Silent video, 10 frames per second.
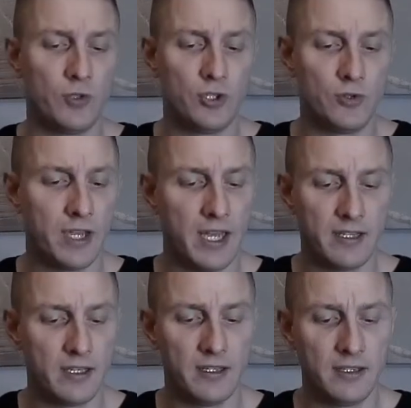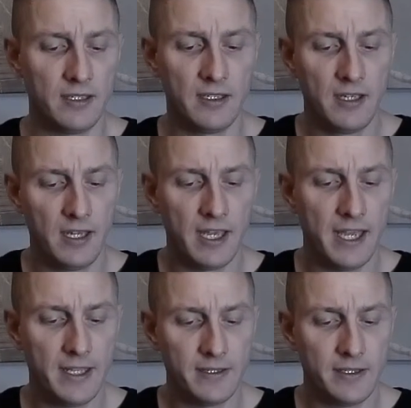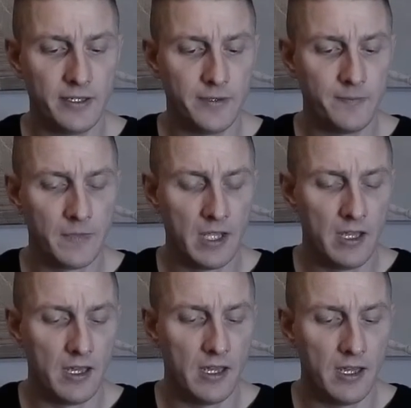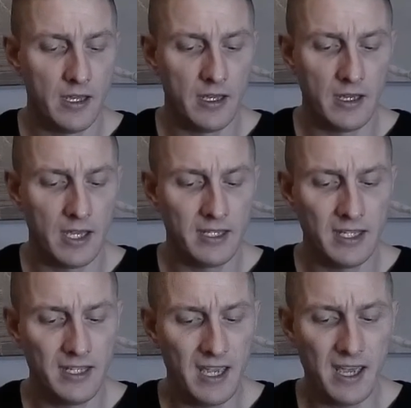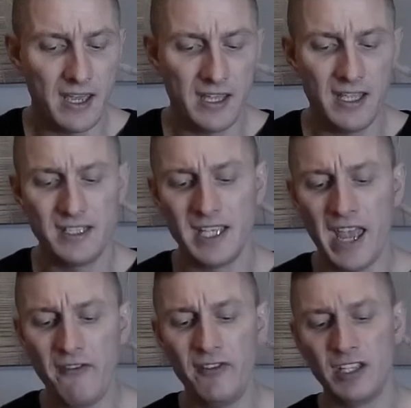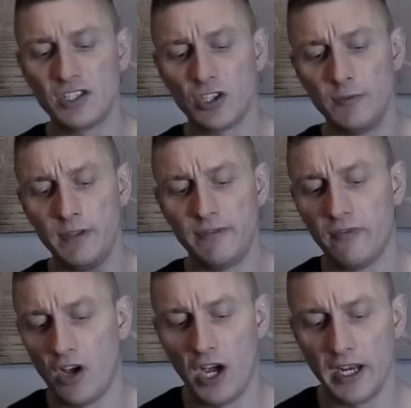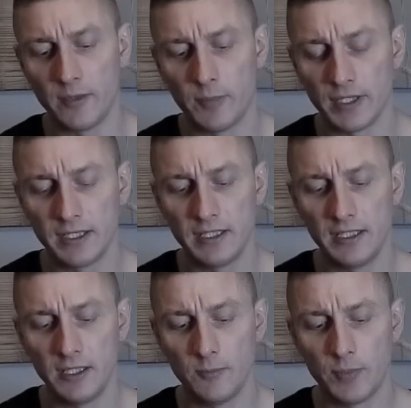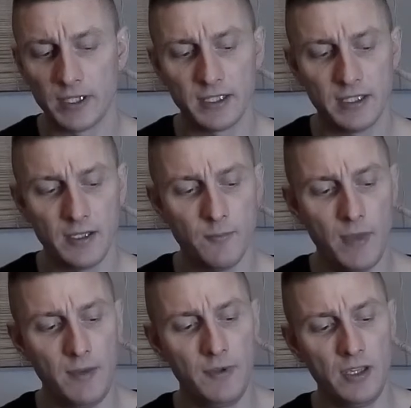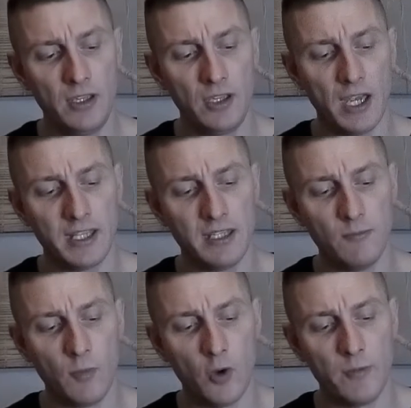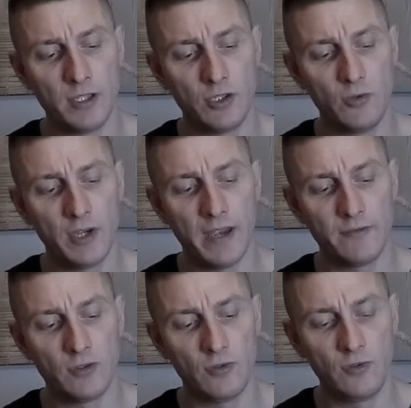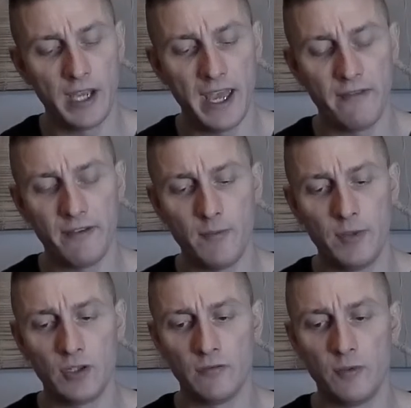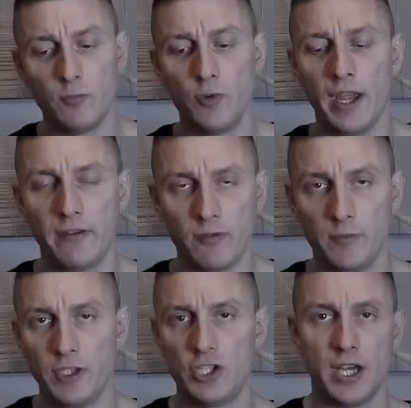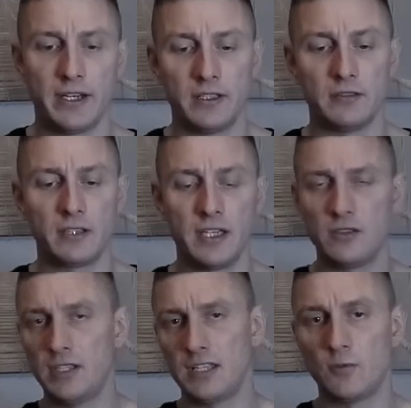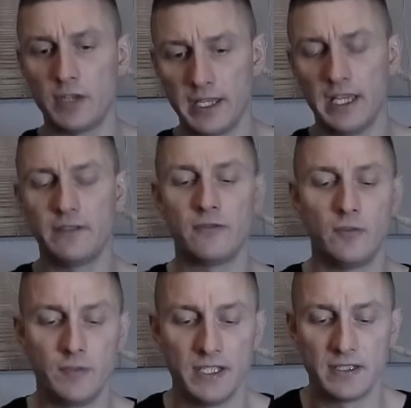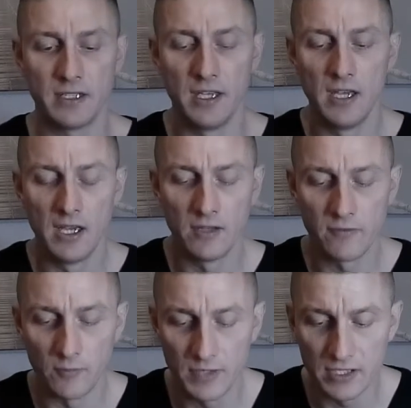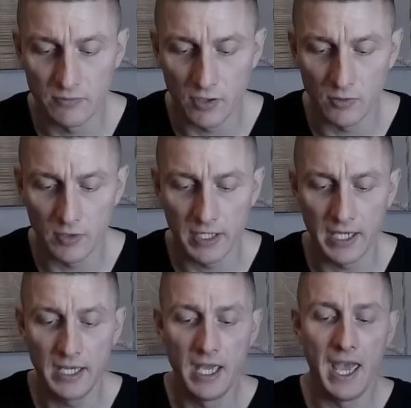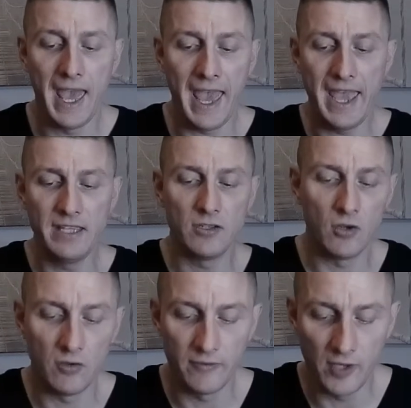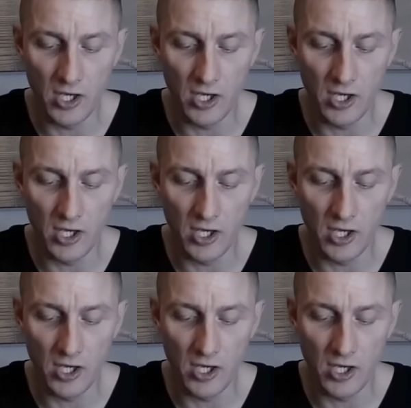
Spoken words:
which you had, and then yeah, everything is going to be fine, but maybe at the moment you have to have a bit of a break from each other. Okay, so that's what I get from this row. Okay, 8 of